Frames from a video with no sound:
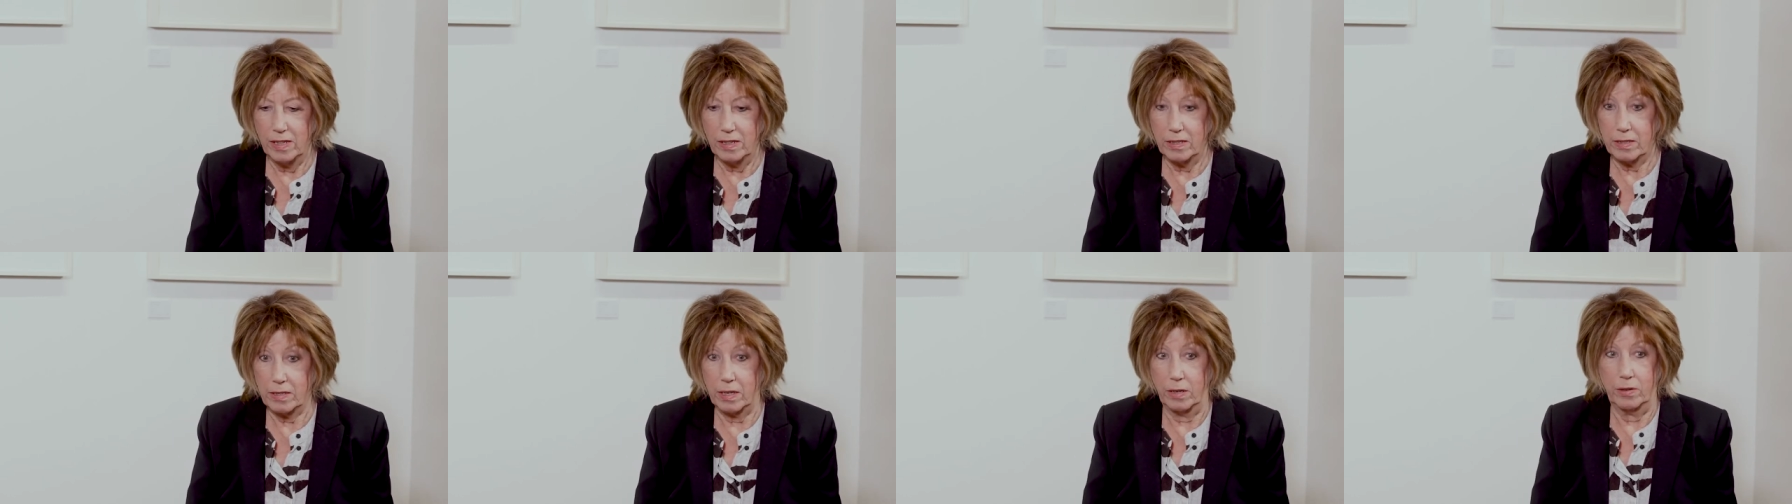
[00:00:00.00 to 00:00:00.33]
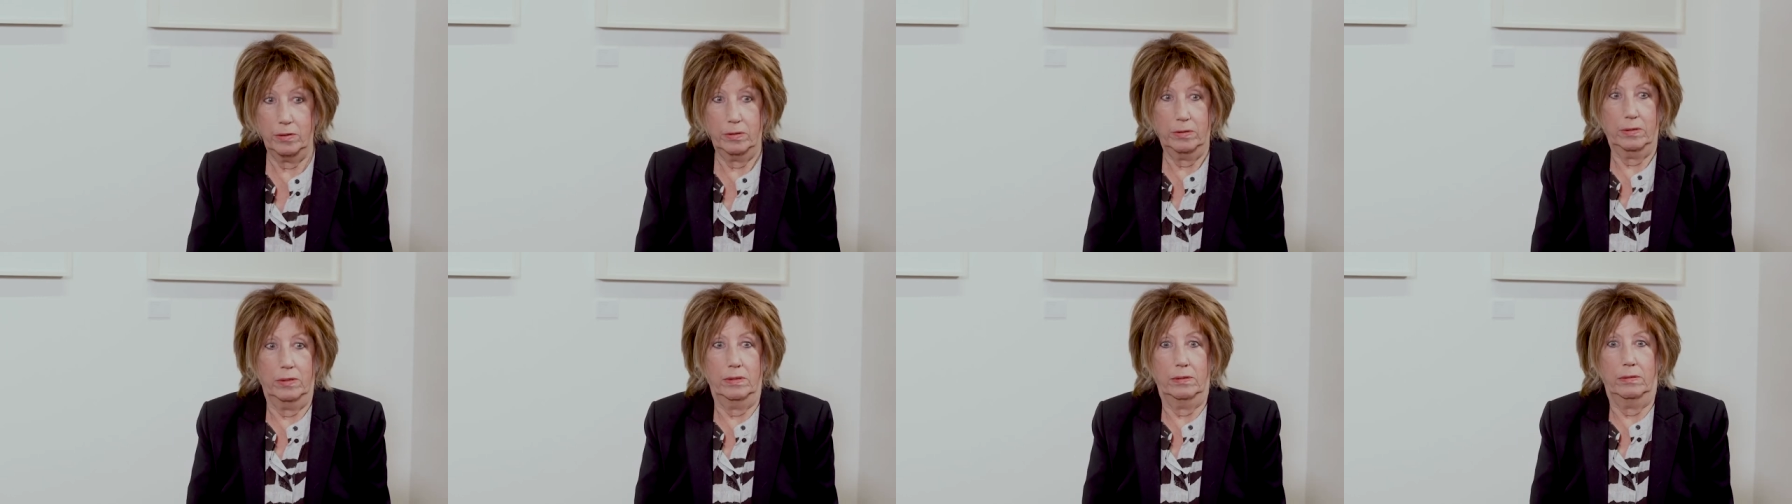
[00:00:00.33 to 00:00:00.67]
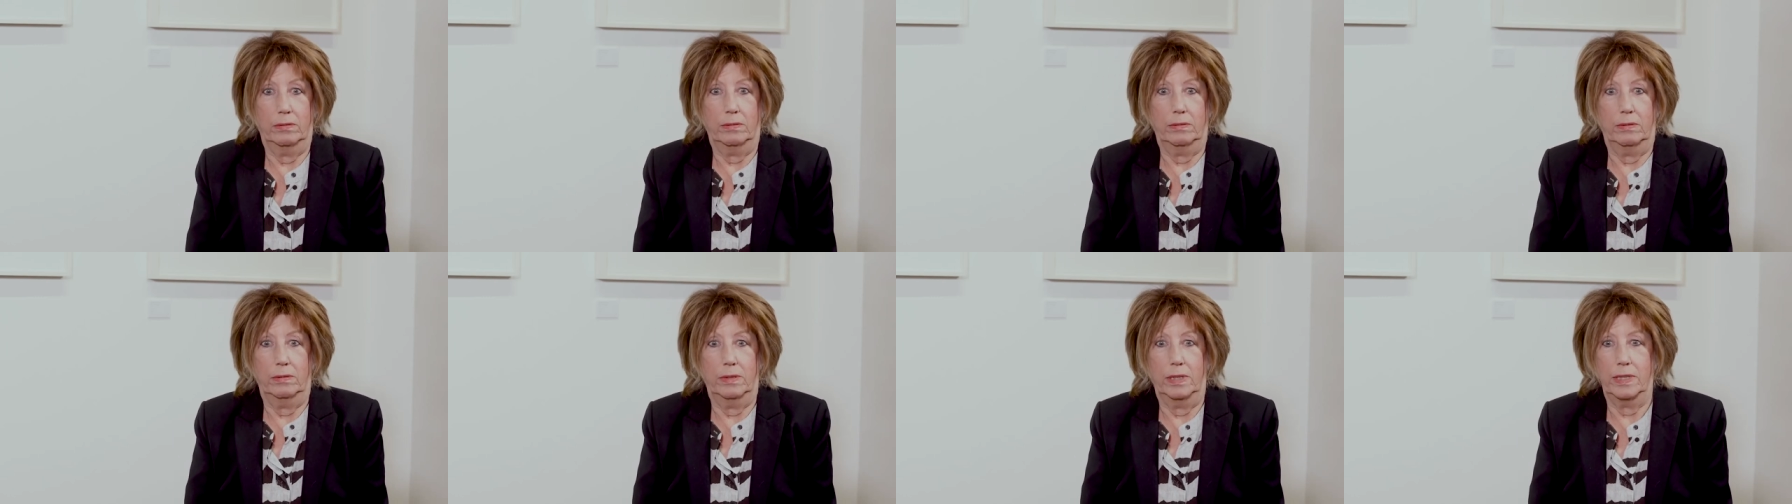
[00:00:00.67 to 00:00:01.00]
So
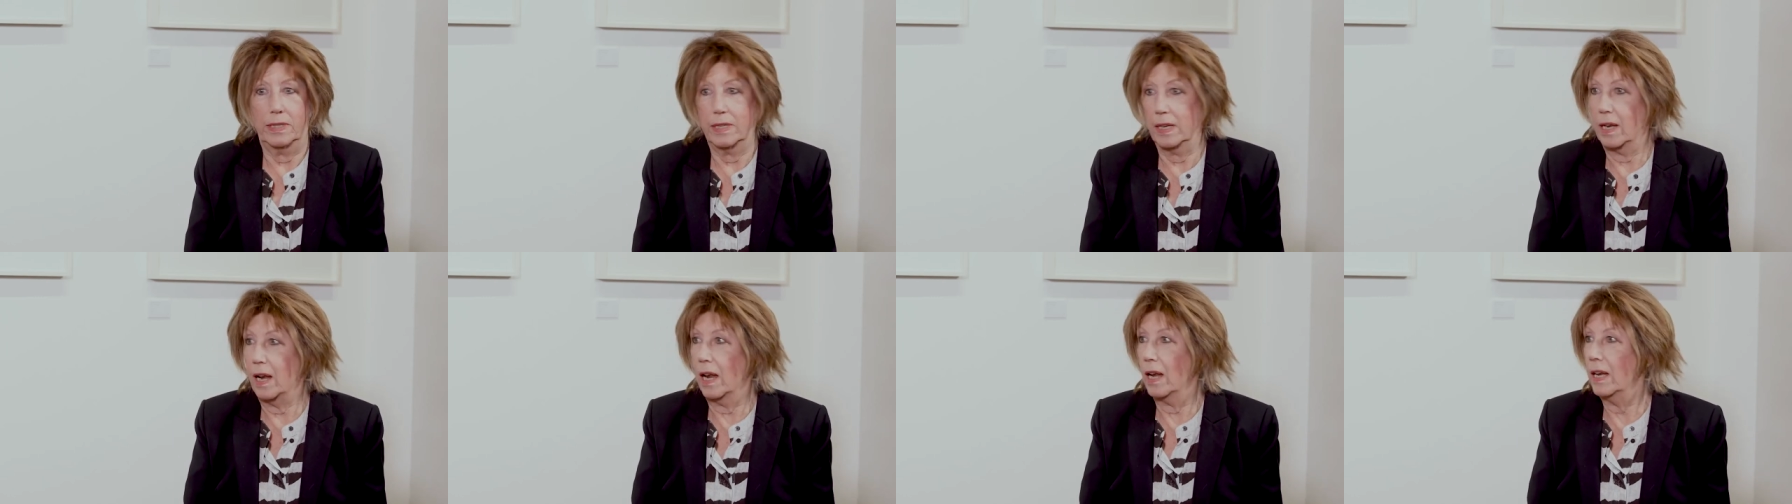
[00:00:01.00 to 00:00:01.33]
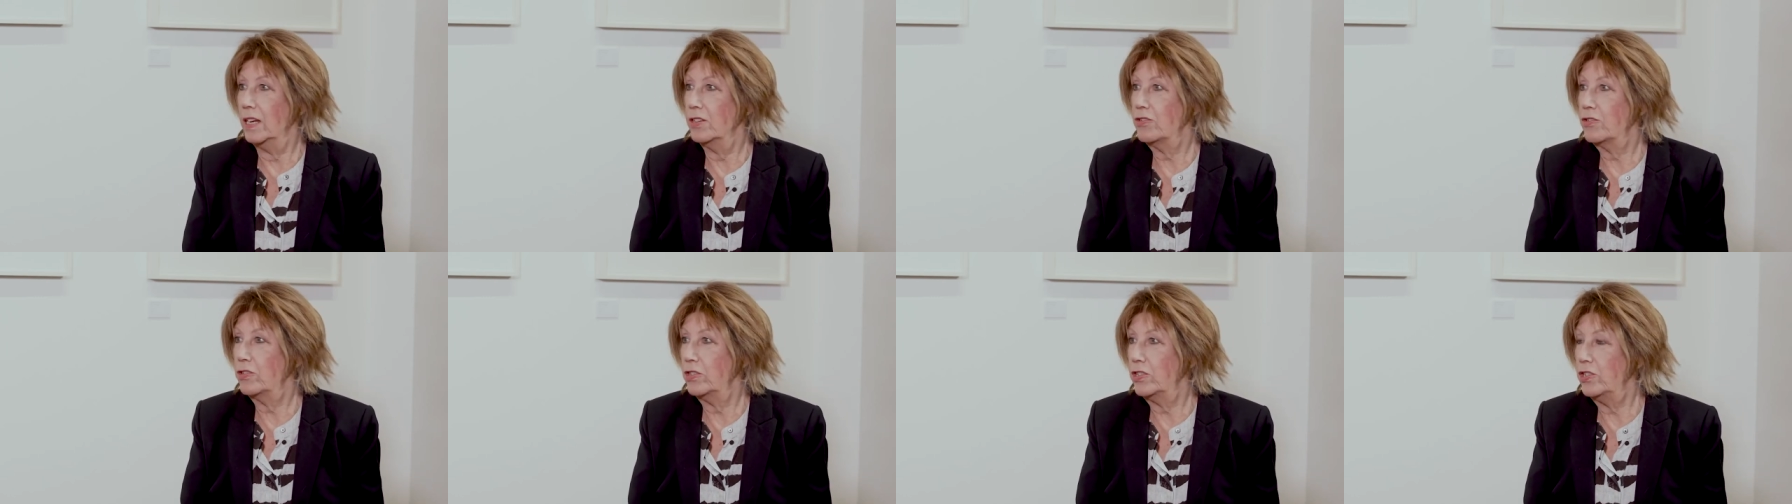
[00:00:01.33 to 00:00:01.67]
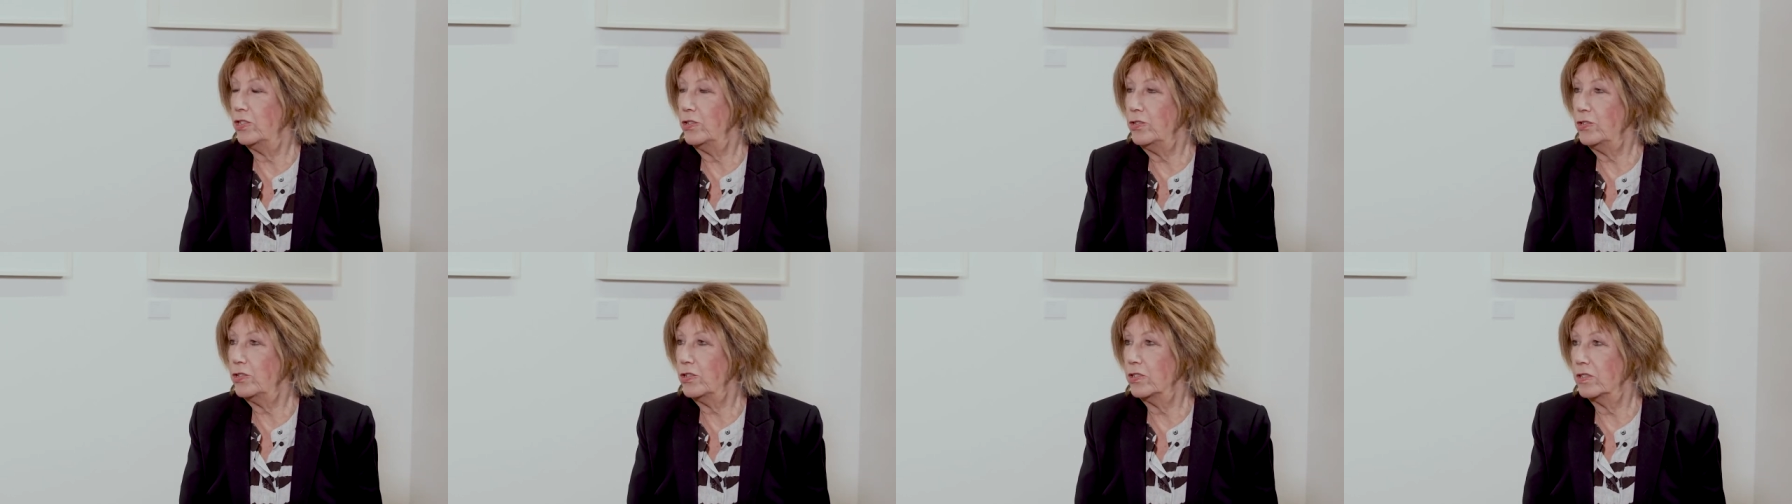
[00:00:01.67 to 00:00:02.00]
he said, I'll
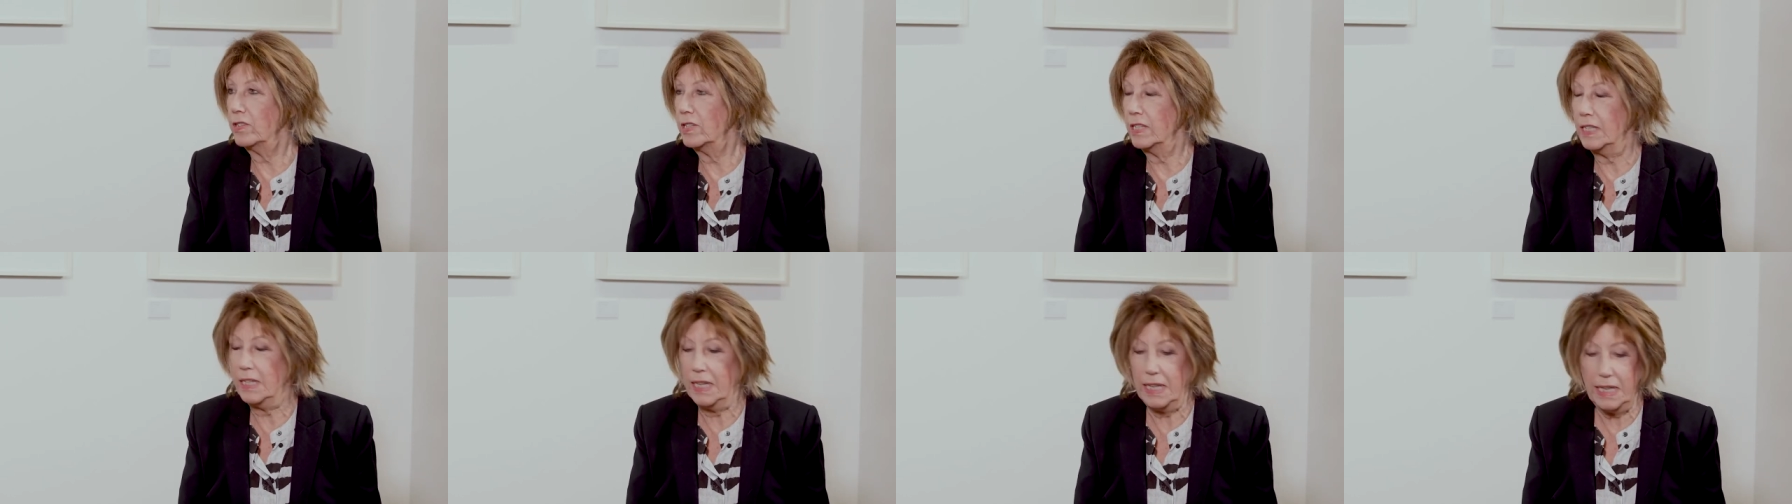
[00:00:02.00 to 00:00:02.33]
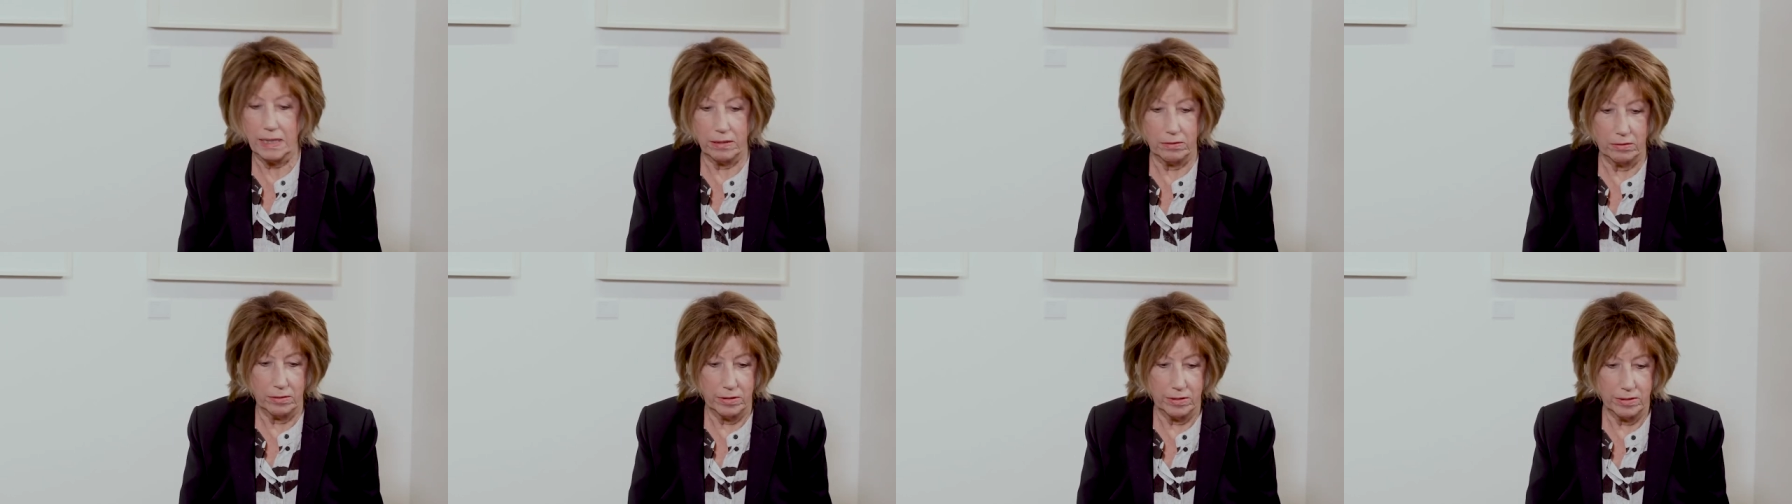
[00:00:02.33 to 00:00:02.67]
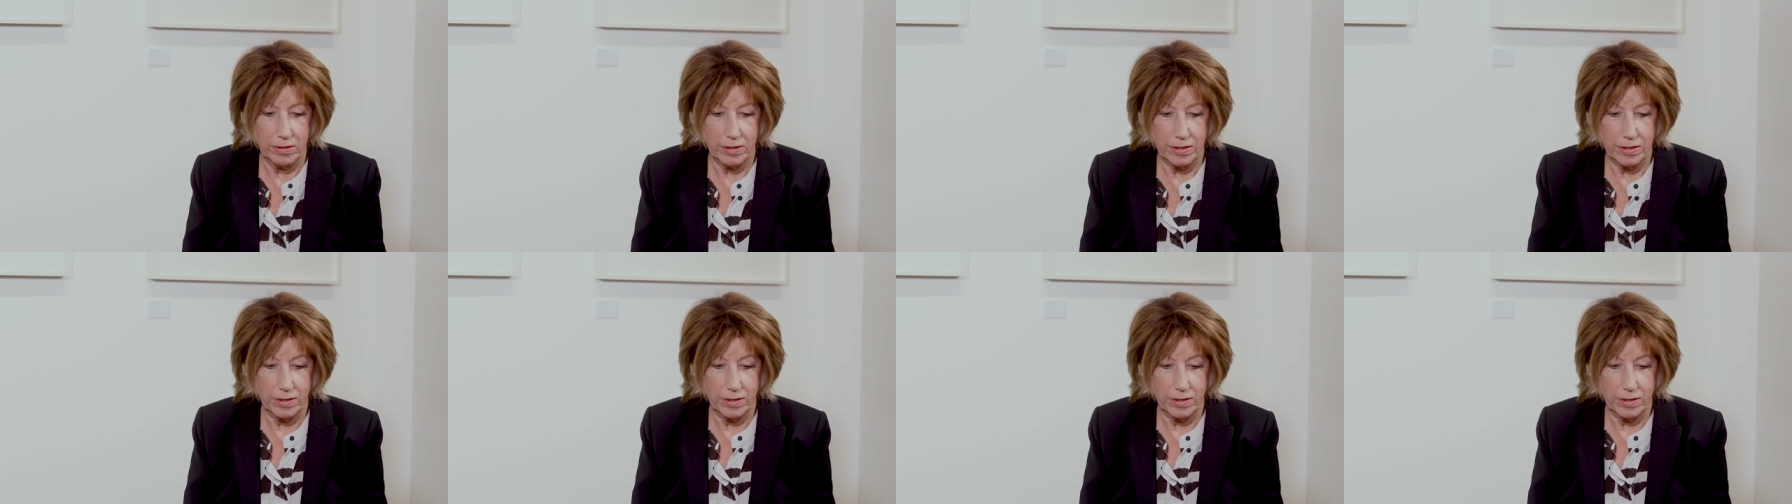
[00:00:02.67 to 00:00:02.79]
introduce you to Neil.